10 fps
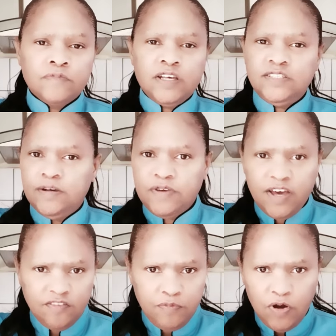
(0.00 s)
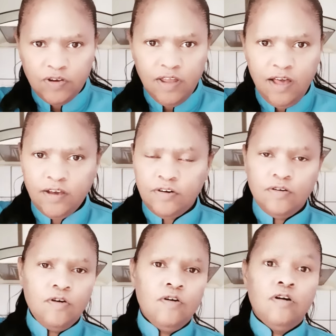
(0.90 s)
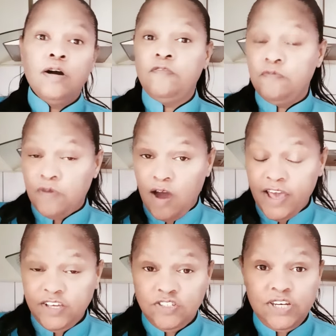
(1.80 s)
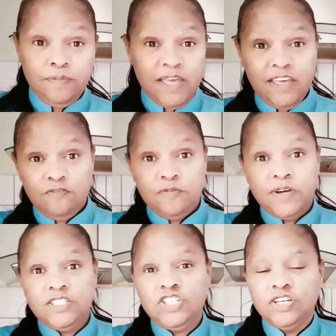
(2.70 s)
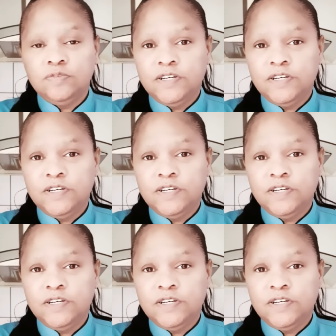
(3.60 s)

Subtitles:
some kind of potluck, or I usually make it for my church.